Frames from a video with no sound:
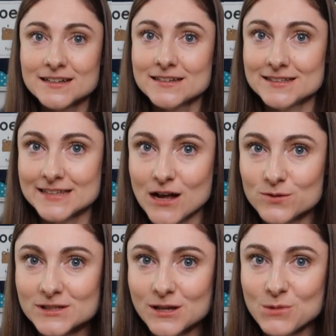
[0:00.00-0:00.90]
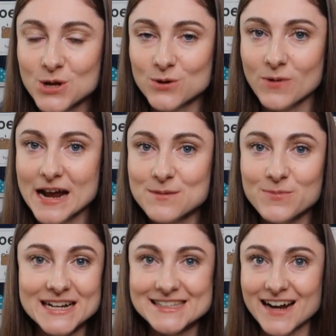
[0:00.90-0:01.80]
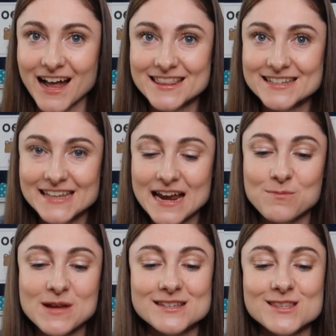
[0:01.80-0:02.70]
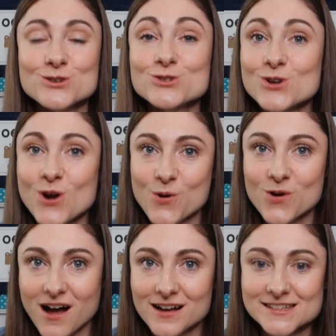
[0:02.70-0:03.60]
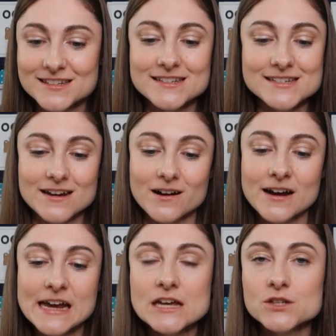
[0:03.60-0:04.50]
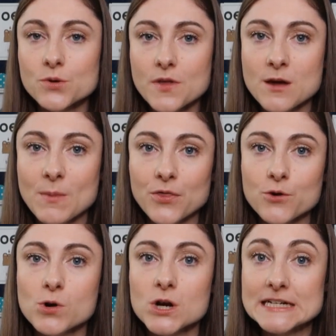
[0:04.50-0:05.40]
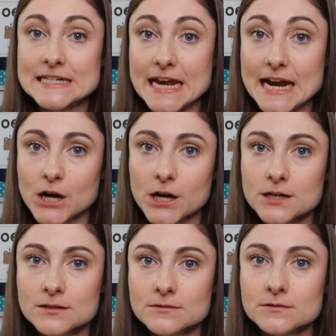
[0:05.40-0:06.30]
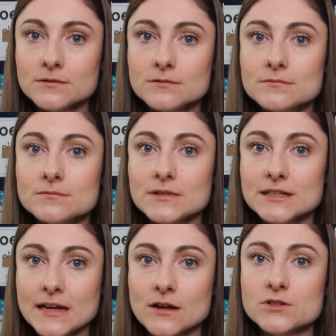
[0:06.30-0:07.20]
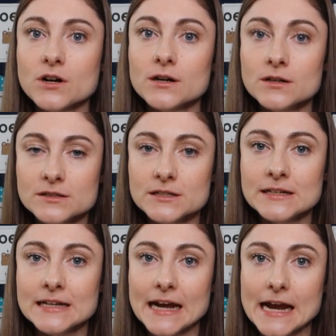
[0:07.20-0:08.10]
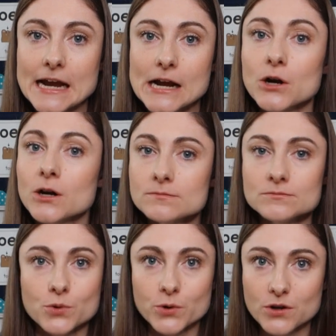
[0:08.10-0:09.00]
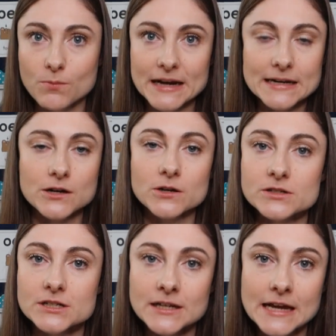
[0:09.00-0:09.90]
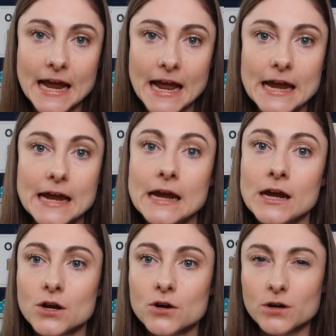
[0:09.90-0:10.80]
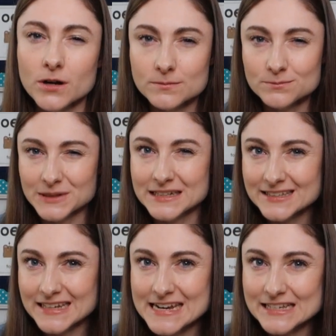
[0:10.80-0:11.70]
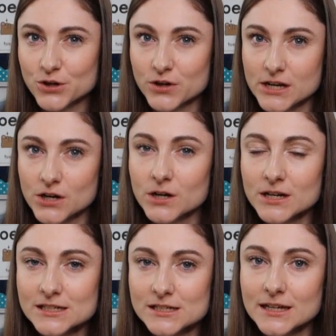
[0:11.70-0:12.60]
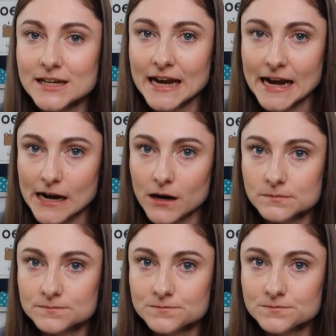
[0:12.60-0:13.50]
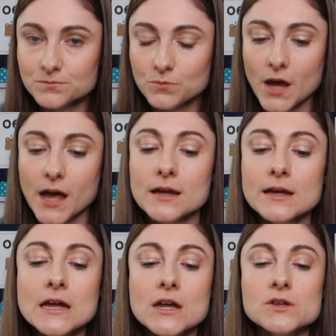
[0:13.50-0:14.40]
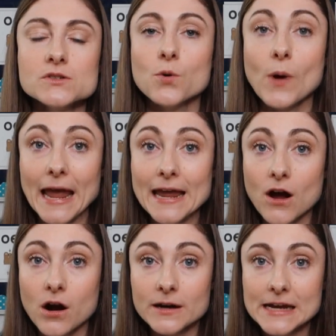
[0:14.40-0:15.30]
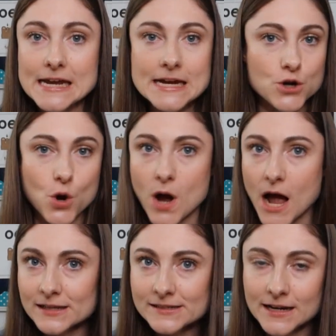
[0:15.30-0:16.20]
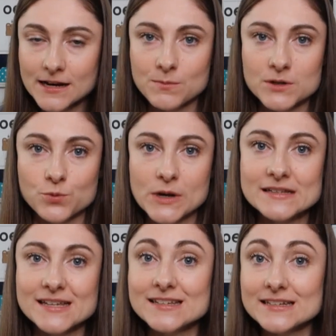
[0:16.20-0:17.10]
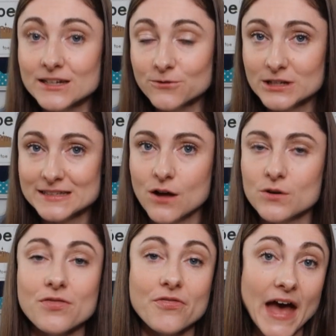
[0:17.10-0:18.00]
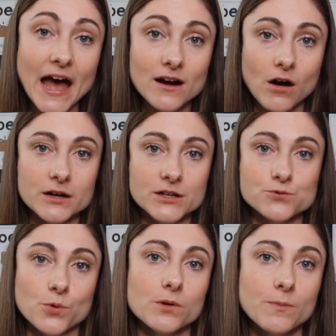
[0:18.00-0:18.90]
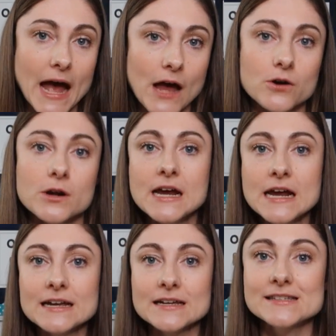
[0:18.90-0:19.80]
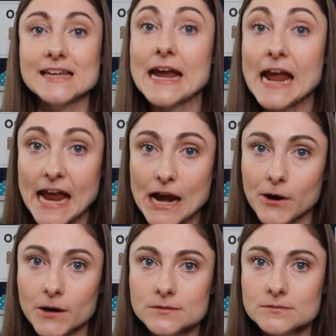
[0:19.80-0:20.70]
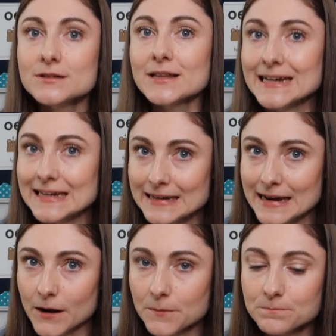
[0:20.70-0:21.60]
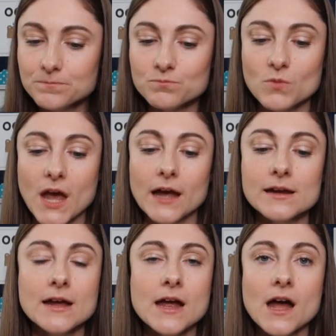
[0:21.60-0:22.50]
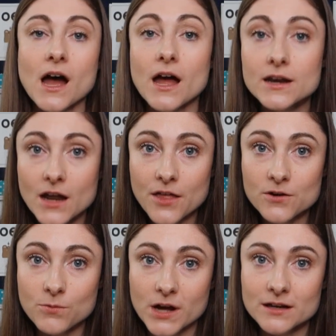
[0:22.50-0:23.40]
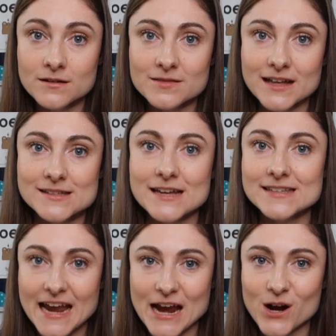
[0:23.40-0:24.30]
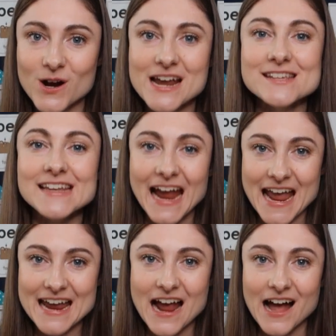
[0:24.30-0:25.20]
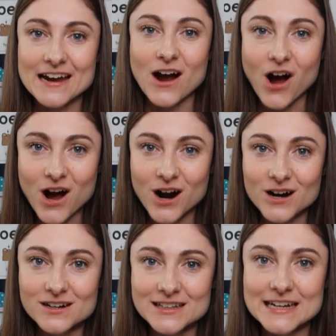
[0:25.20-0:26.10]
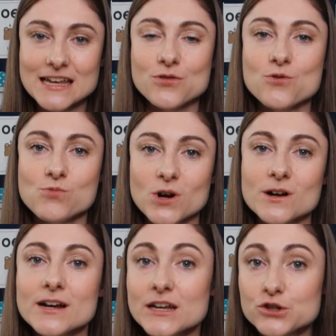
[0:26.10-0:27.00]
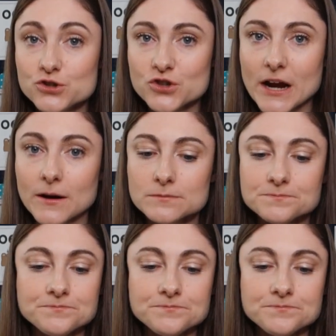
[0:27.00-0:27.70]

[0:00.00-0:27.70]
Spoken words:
Sounds similar, right? But it's not the same because there's no consonant here. So think about the word dare. The sounds are d, air, or you might hear d, a, er, but it's easier to hear d, air. Okay, so ARE, no consonant in between, says a different sound, and that R-controlled pattern can say air, like in dare. Okay, another one that says air is AIR, like in the word chair.